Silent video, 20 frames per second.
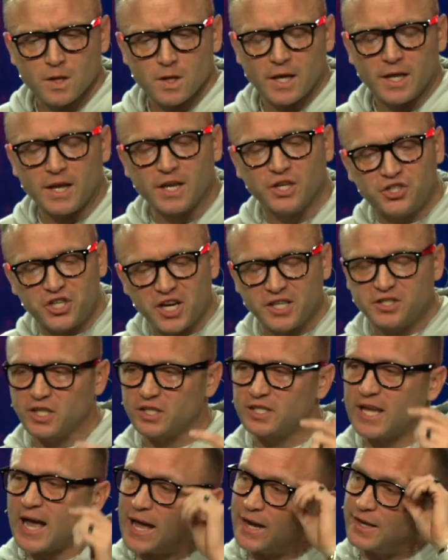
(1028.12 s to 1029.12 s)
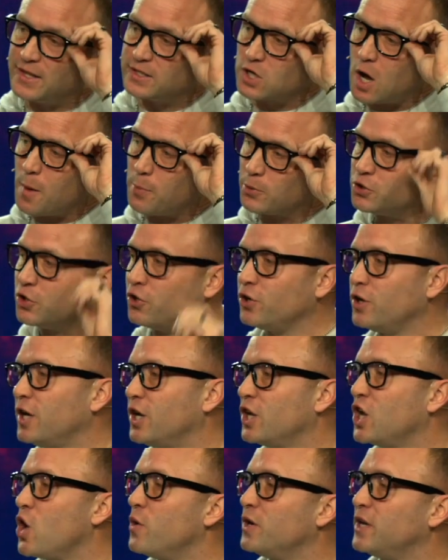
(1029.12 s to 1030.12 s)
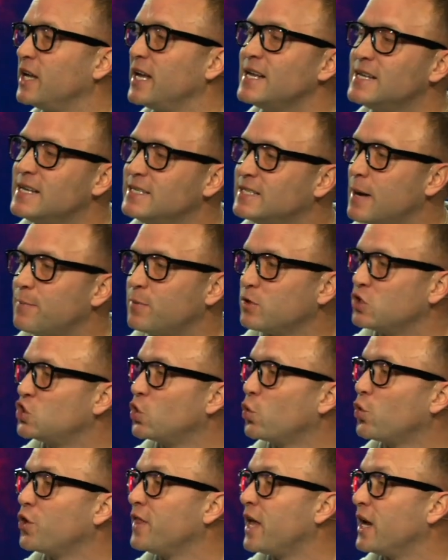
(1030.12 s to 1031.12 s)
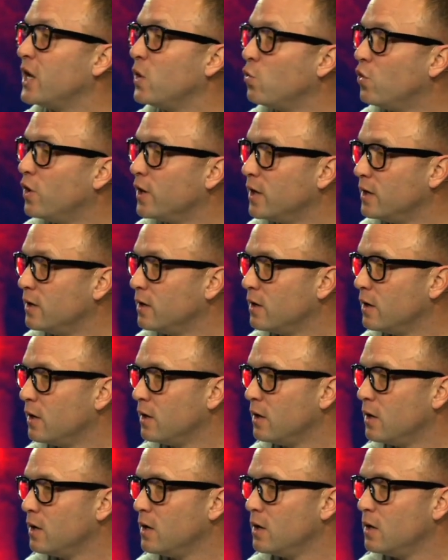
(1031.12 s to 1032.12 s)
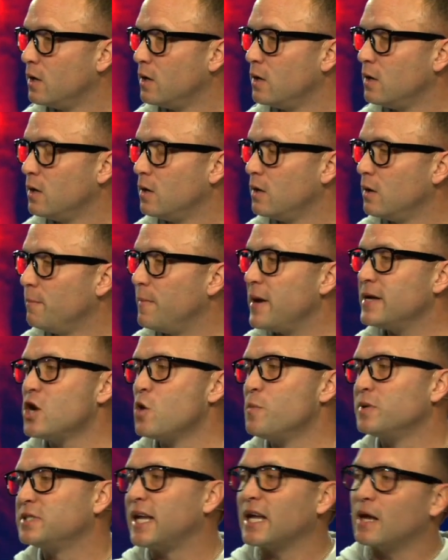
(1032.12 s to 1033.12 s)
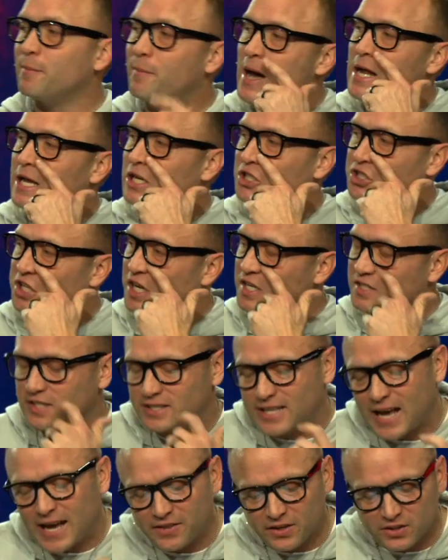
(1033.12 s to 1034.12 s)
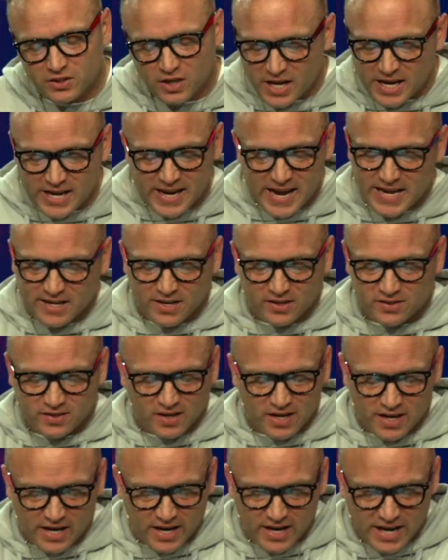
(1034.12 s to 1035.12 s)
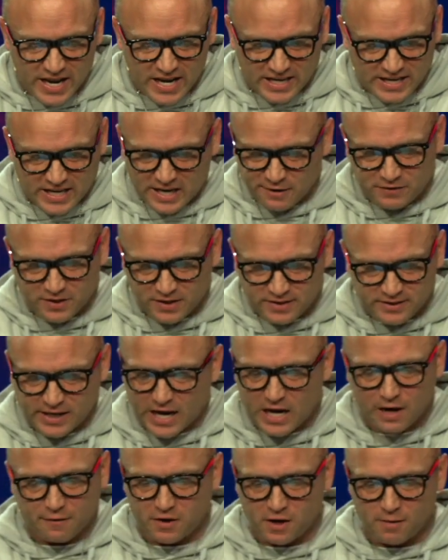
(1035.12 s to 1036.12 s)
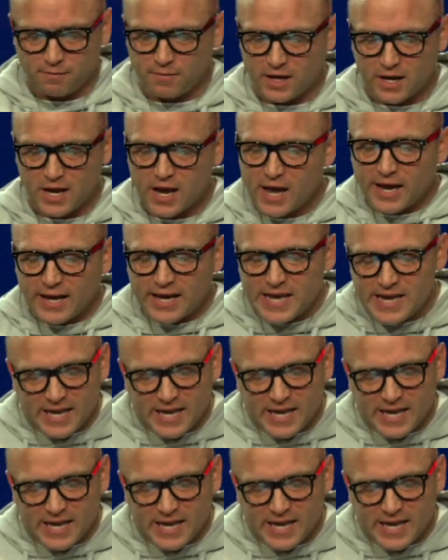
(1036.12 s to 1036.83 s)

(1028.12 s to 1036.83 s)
And then Jesus had this opportunity to go into any type of story that he wanted. Make no mistake about it, Jesus had this innate, this innate gift inside of him that he